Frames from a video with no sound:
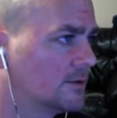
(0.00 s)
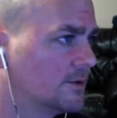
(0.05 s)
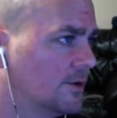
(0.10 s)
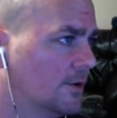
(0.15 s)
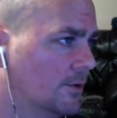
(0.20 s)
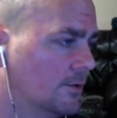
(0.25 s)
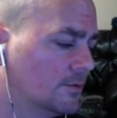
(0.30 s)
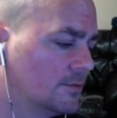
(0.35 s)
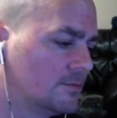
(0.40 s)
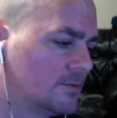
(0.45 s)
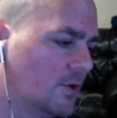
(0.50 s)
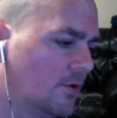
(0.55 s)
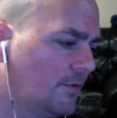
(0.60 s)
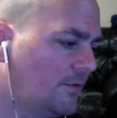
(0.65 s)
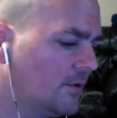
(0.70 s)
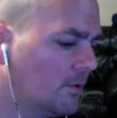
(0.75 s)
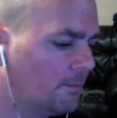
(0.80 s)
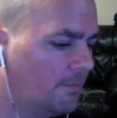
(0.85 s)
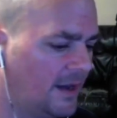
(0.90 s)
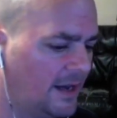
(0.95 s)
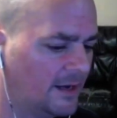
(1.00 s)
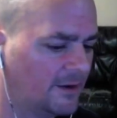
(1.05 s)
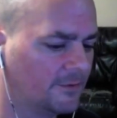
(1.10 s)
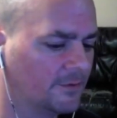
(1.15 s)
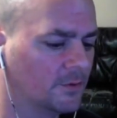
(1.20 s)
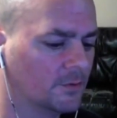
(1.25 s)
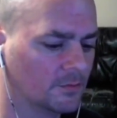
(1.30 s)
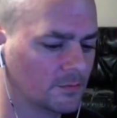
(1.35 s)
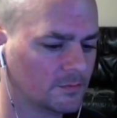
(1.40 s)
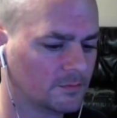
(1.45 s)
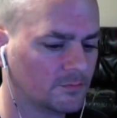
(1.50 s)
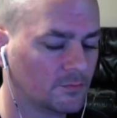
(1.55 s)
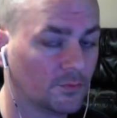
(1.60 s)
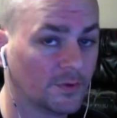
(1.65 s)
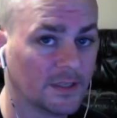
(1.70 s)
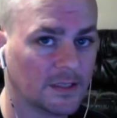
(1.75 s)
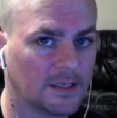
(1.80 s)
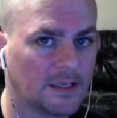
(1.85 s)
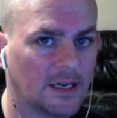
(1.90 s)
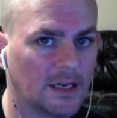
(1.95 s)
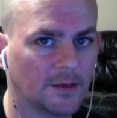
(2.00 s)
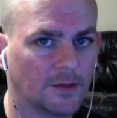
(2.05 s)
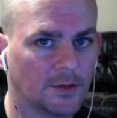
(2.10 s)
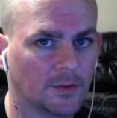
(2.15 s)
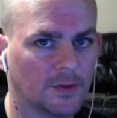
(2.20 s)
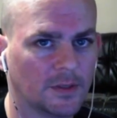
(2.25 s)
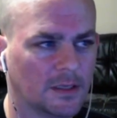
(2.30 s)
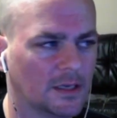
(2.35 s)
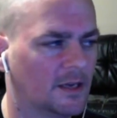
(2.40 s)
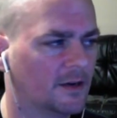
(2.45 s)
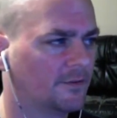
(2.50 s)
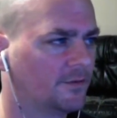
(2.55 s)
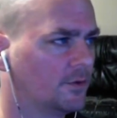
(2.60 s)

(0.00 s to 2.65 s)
so don't feel bad if you really can't do it yet.